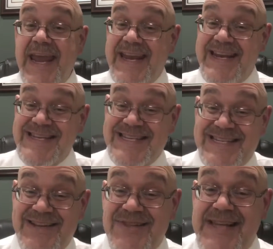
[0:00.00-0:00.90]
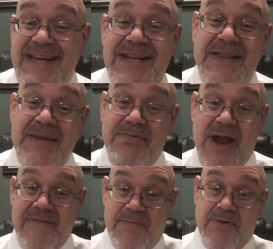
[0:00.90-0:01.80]
it is still technically
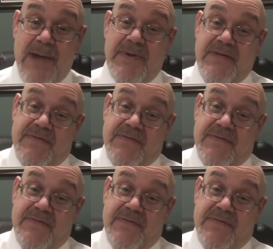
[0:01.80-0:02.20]
private property